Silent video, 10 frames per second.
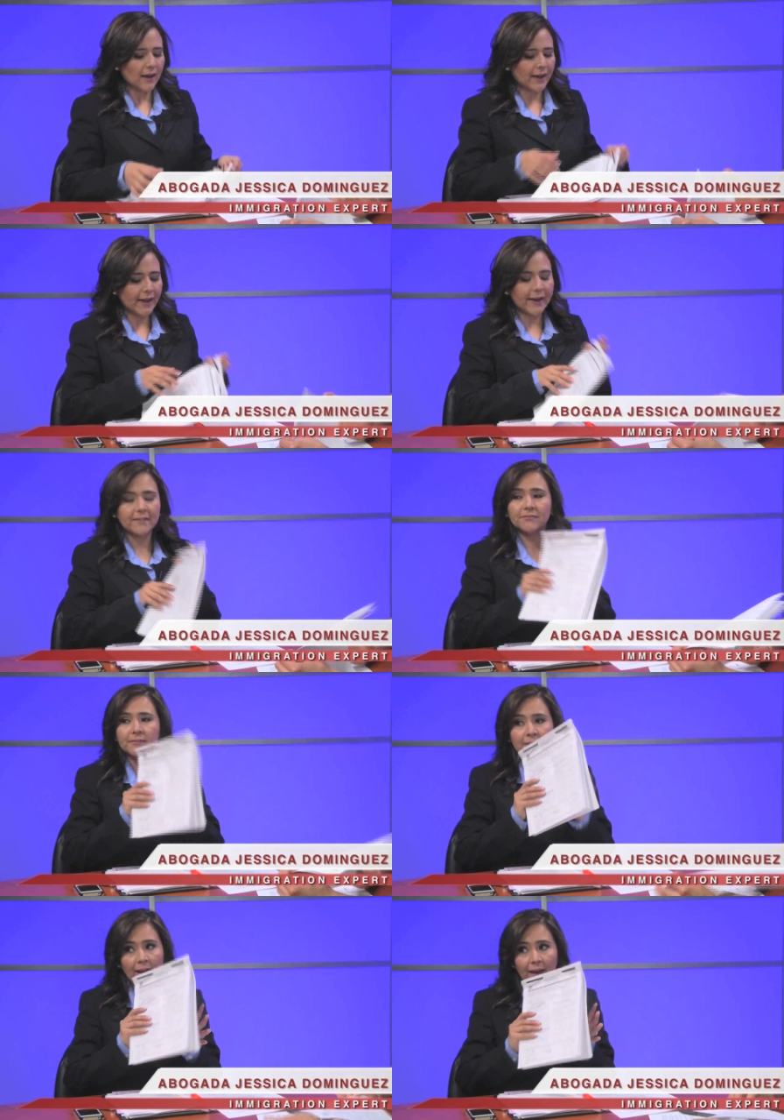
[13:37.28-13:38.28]
I have
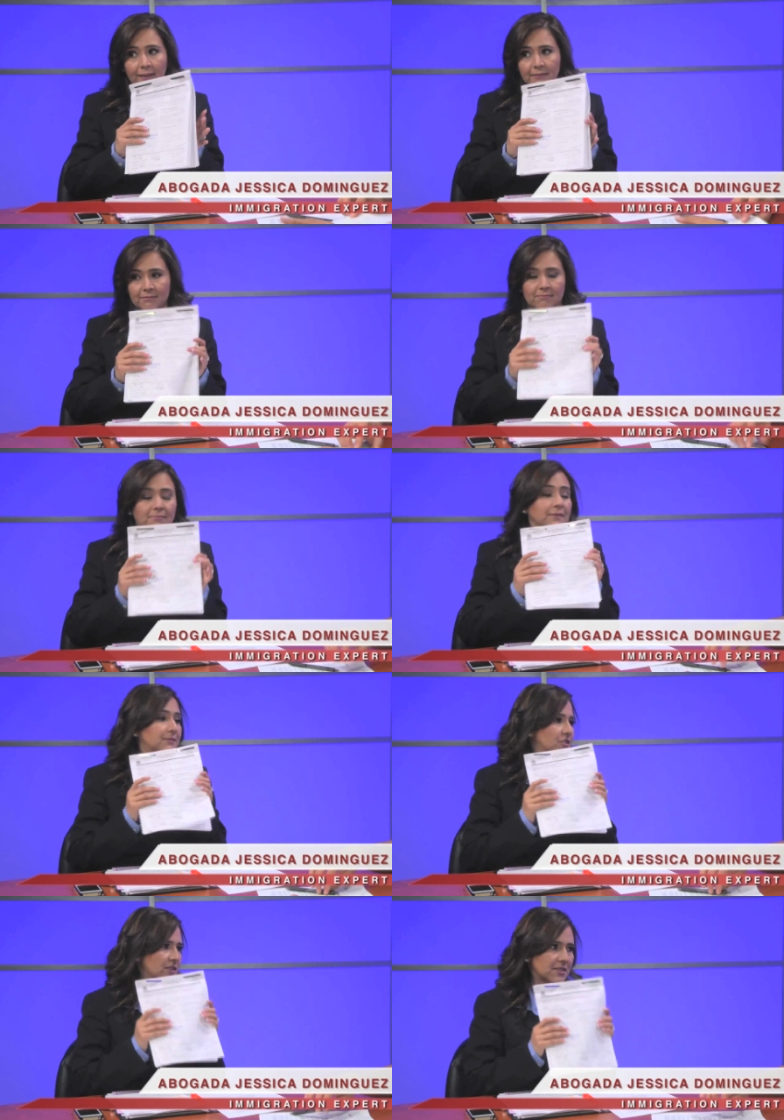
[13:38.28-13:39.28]
not
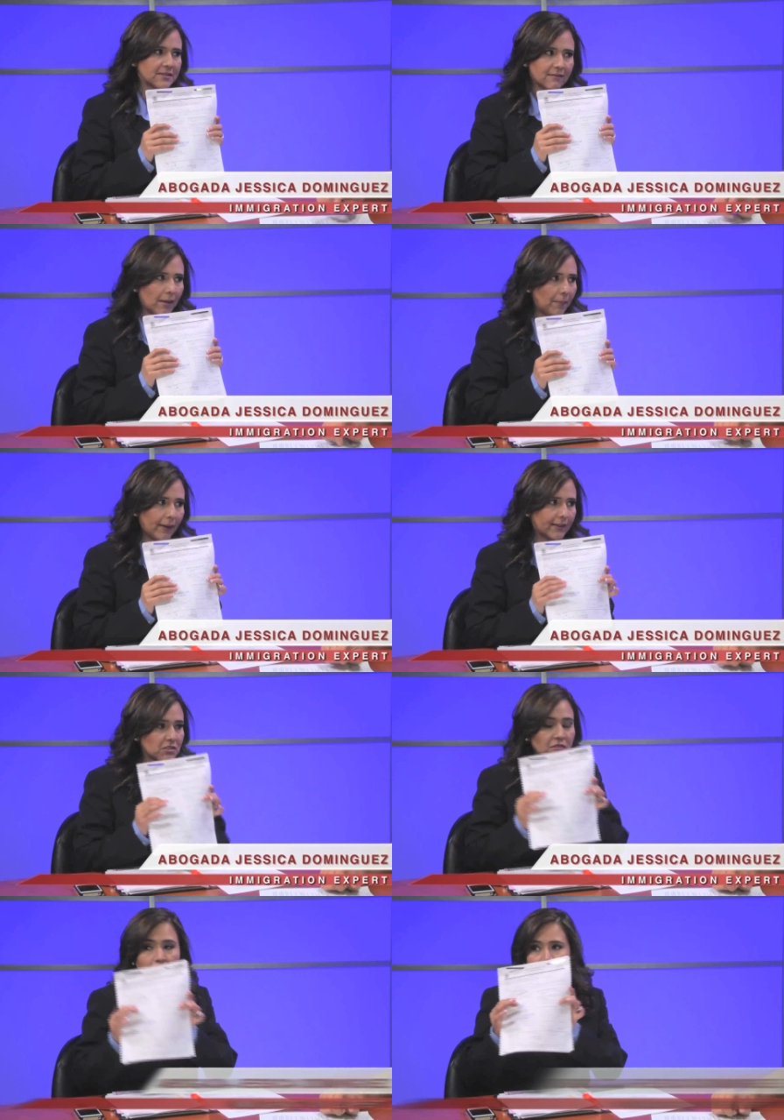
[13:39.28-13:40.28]
just a
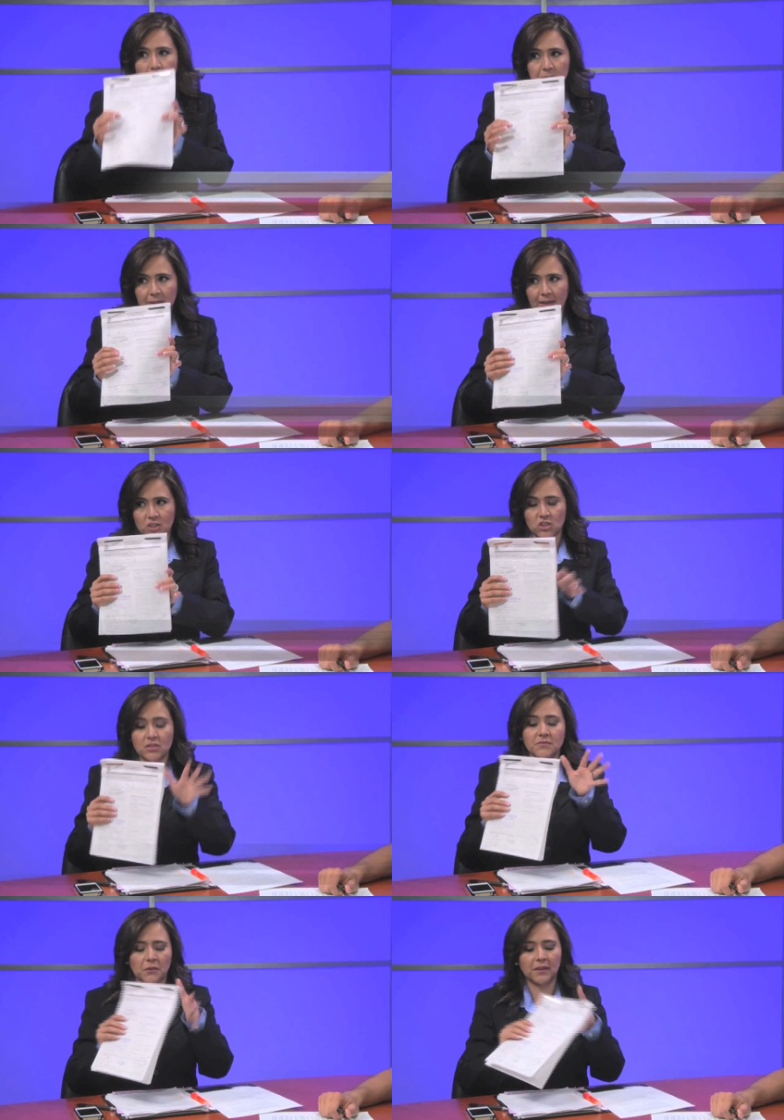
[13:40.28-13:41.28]
package for my
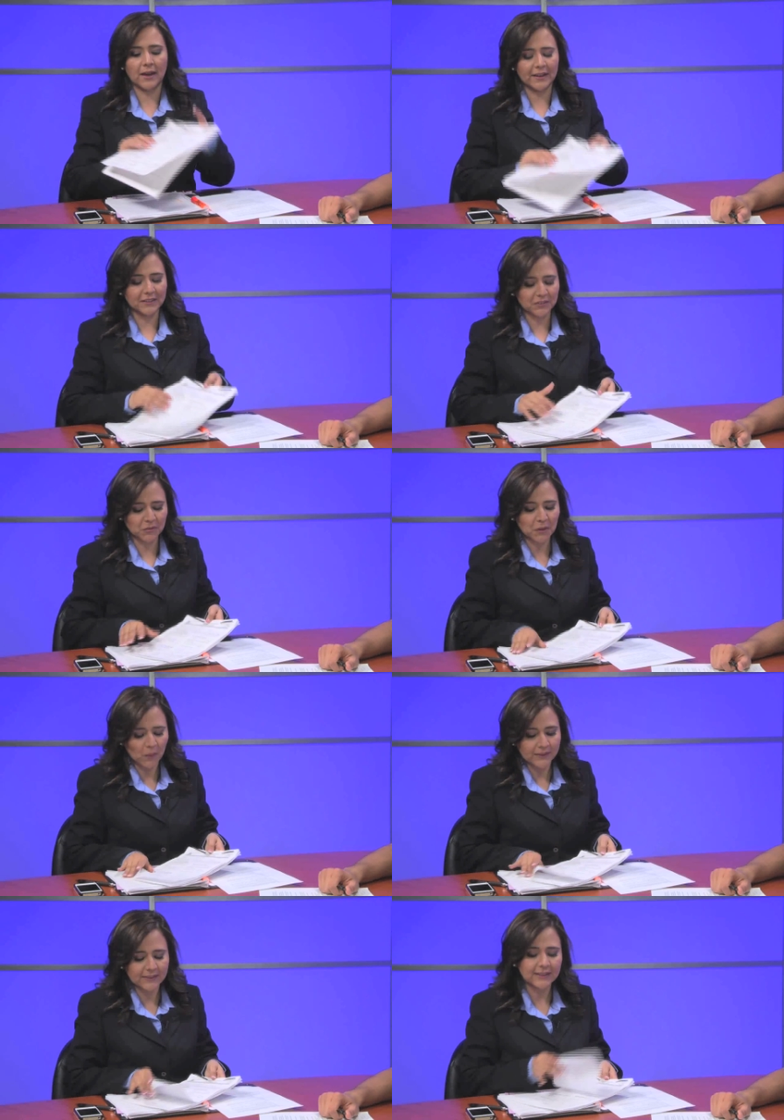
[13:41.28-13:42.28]
applications for the
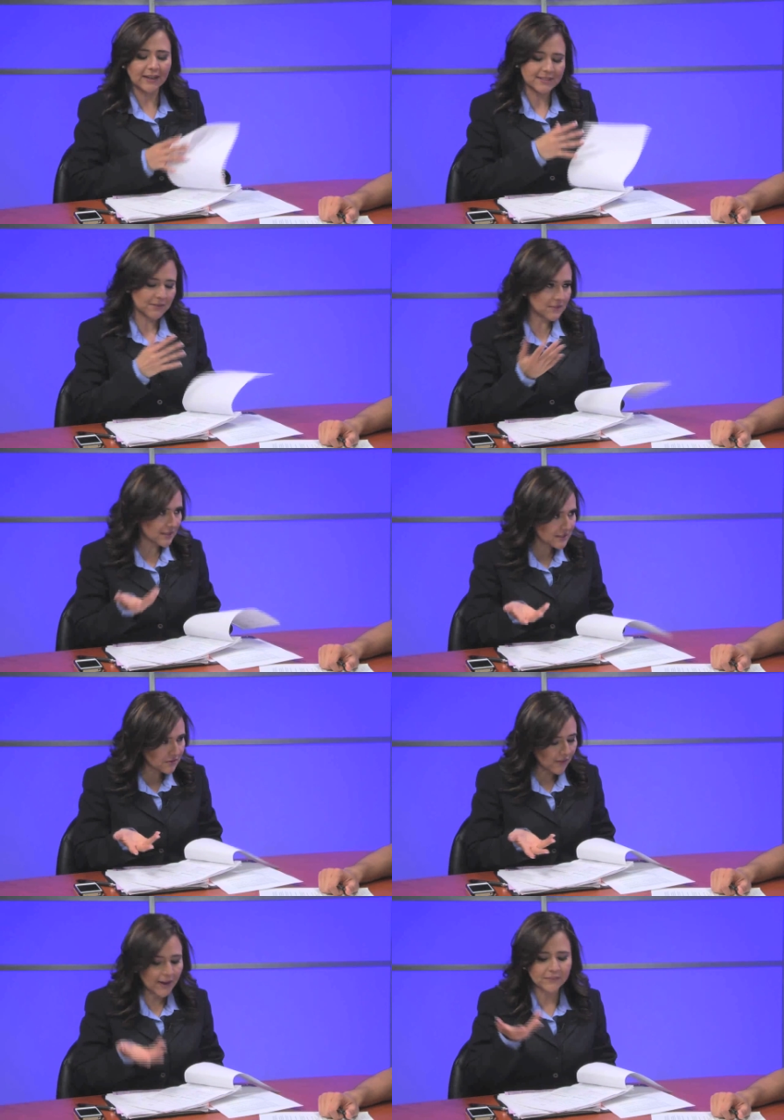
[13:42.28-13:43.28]
I-821D,
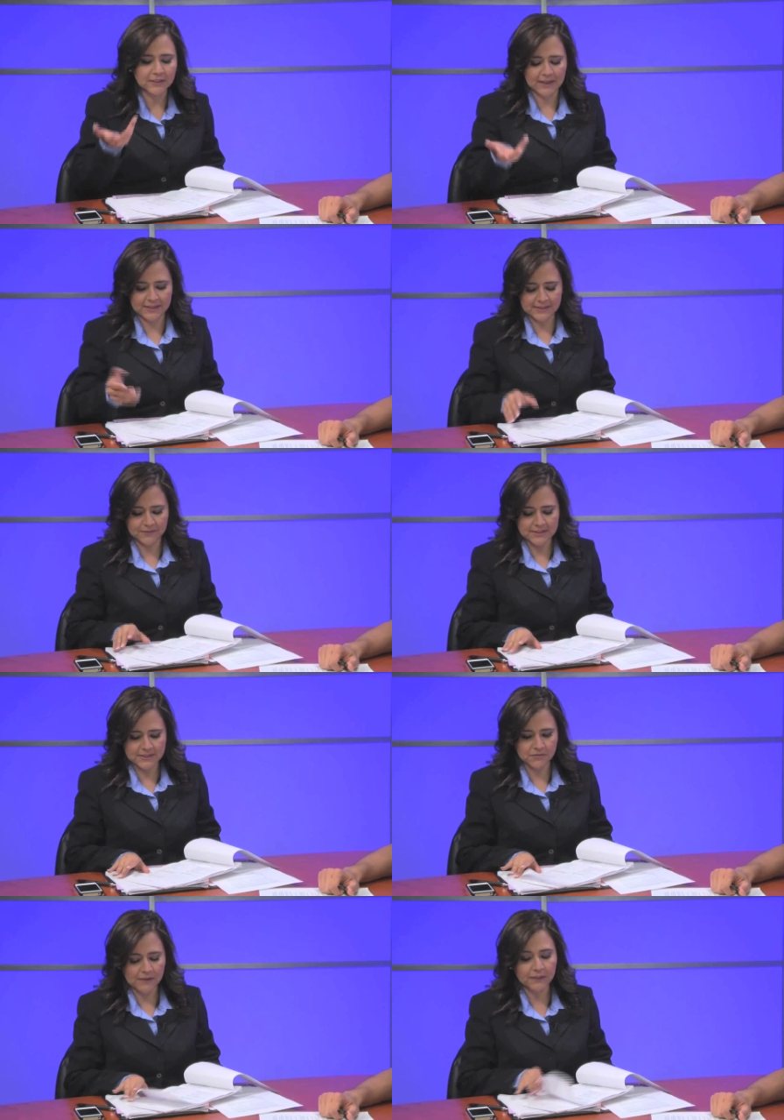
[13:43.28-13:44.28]
I-765, and the
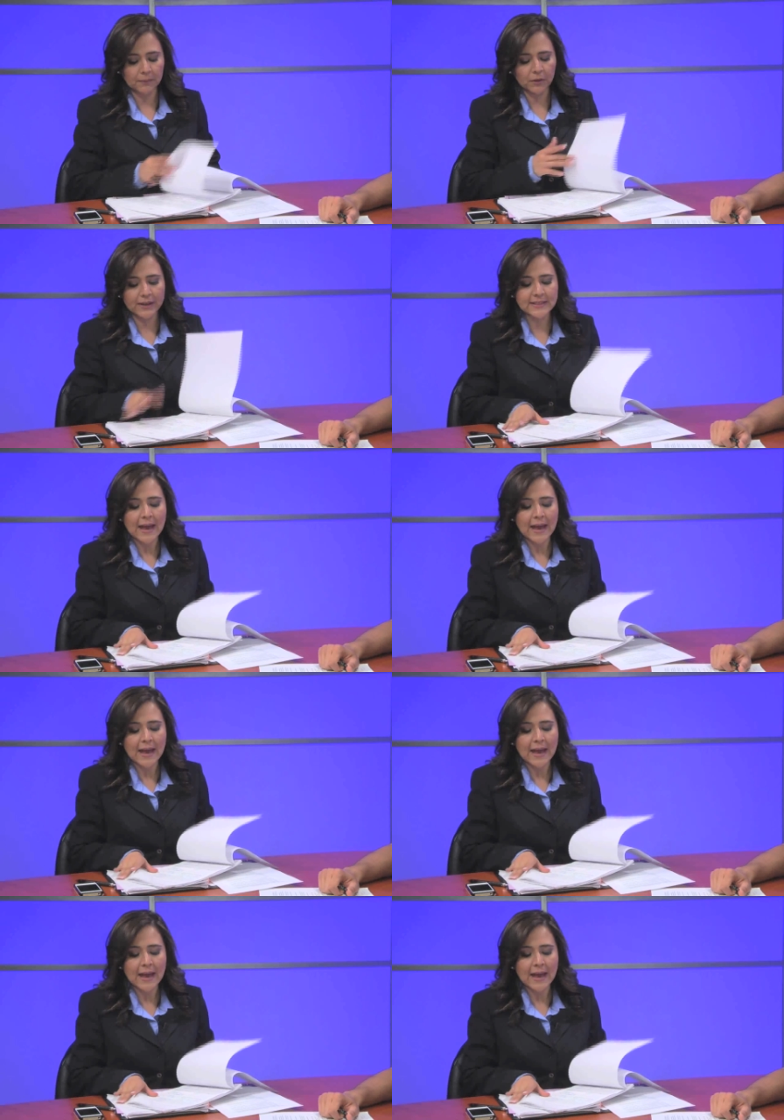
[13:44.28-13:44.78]
I-765WS.